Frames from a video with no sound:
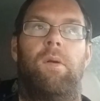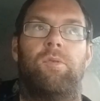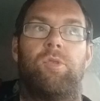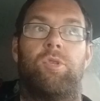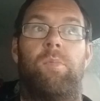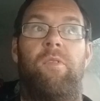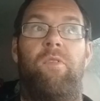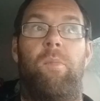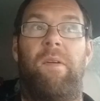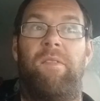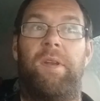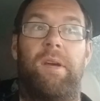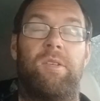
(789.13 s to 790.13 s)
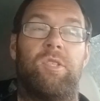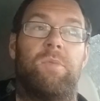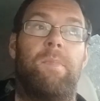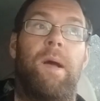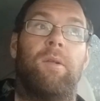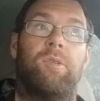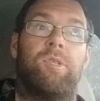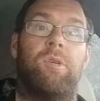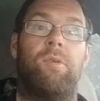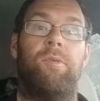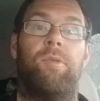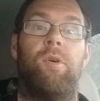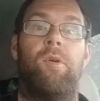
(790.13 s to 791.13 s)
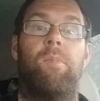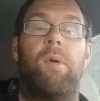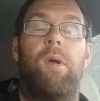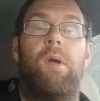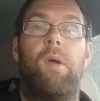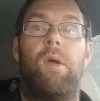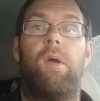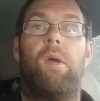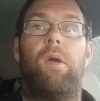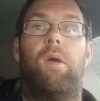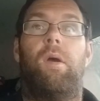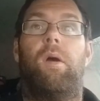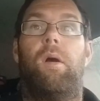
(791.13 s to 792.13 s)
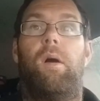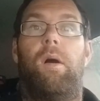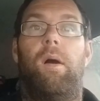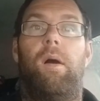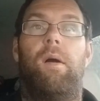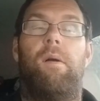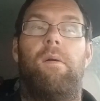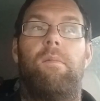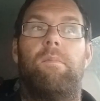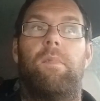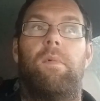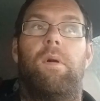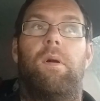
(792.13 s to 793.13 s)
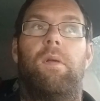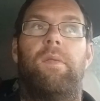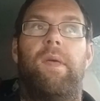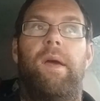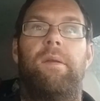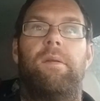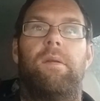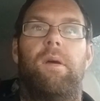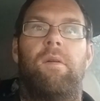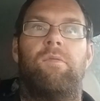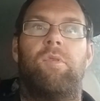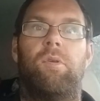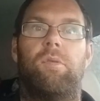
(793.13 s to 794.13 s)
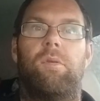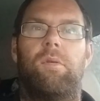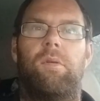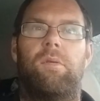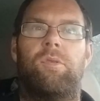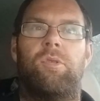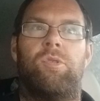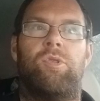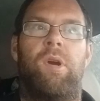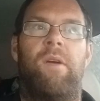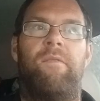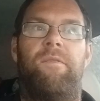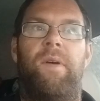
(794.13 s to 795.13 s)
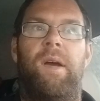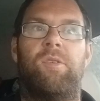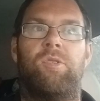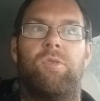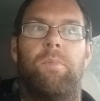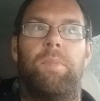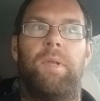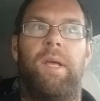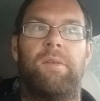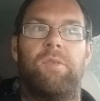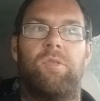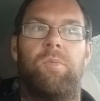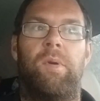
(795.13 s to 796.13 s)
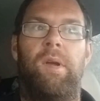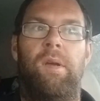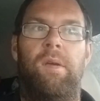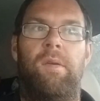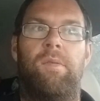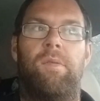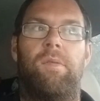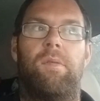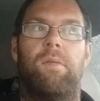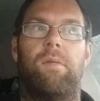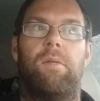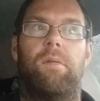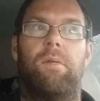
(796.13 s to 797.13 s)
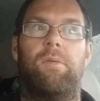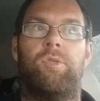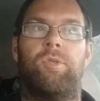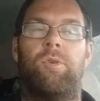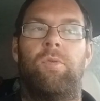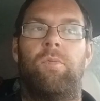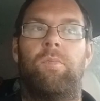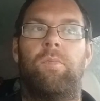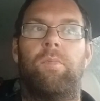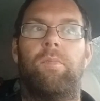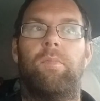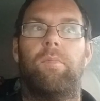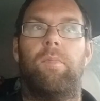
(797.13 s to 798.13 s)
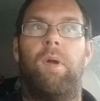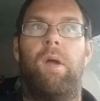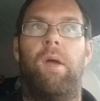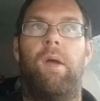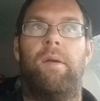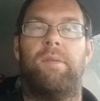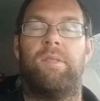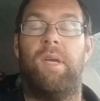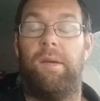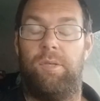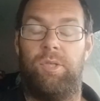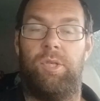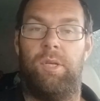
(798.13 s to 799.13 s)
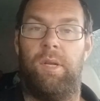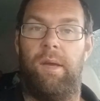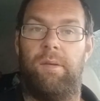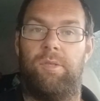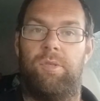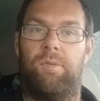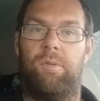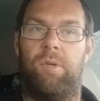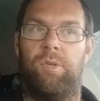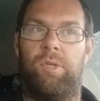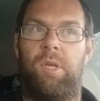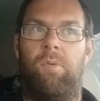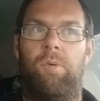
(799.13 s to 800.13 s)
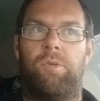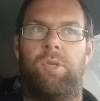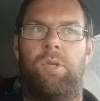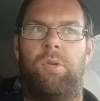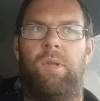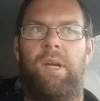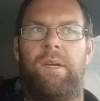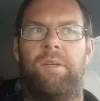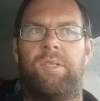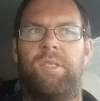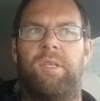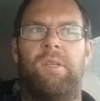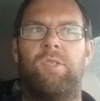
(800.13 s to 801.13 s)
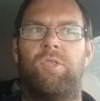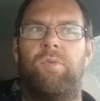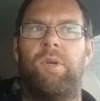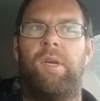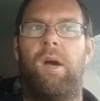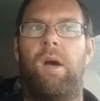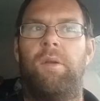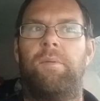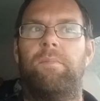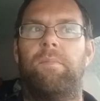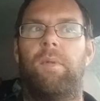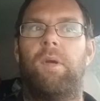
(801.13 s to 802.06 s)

some of them have a nice smell to them. And then I've got to try and find some plants with some texture next, because they want to do like a sensory garden.